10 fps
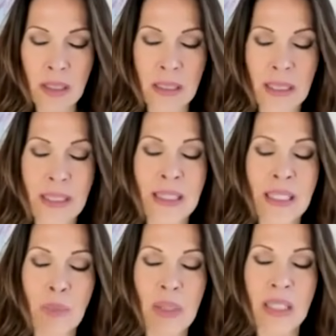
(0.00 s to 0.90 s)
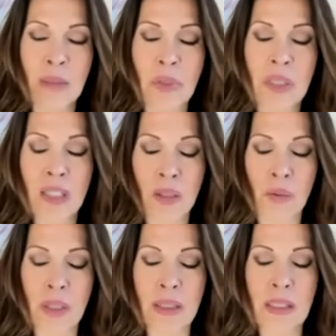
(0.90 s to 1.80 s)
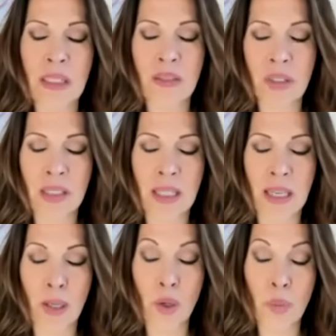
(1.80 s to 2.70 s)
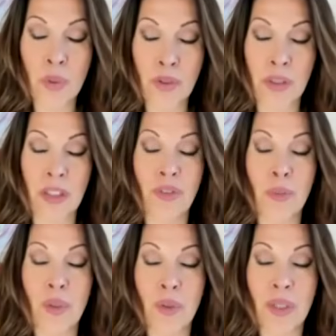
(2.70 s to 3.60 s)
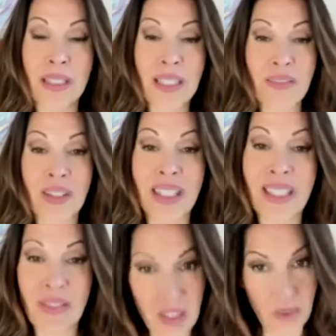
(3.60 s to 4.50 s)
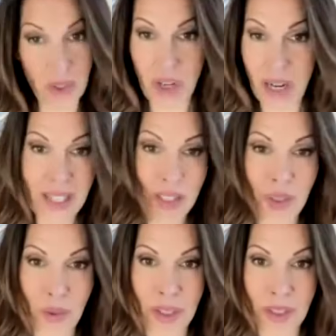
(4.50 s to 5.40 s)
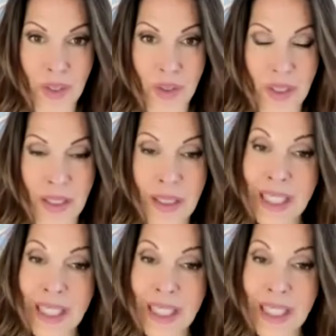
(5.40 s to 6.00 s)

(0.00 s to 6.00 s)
Sit in a space and place to receive this light. Open yourself up to receive it if it's for your highest and greatest good.